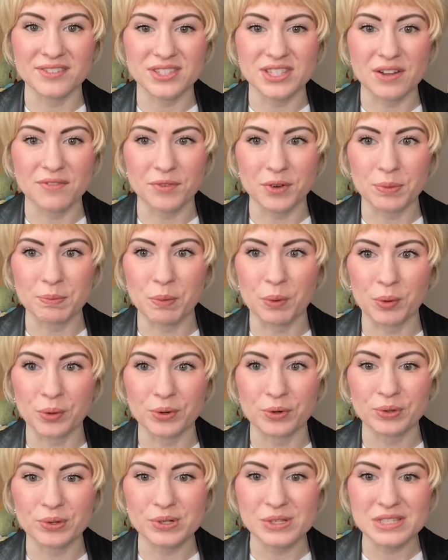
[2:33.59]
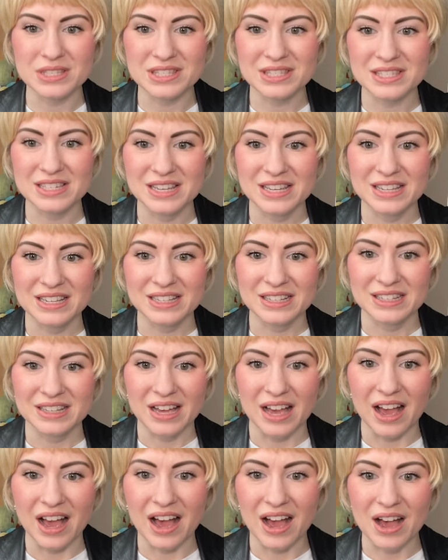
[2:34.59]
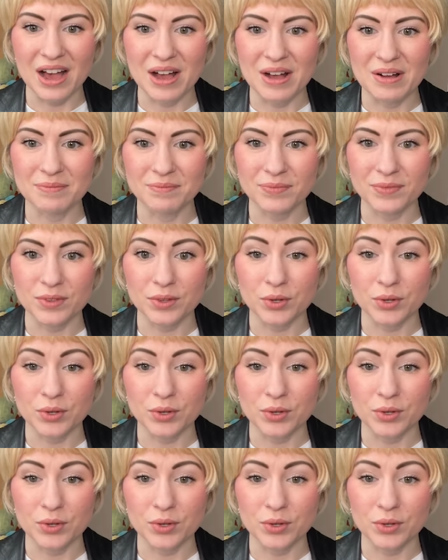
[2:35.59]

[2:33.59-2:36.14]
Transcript: of stuff with portals. Um,